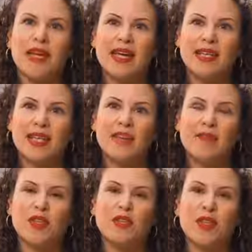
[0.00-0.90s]
in
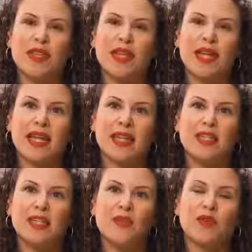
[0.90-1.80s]
getting me the training that I
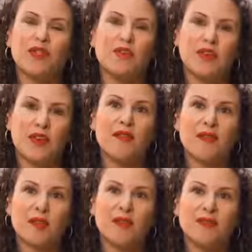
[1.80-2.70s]
needed in order to feel
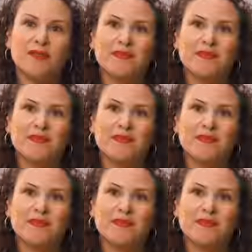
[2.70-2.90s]
comfortable.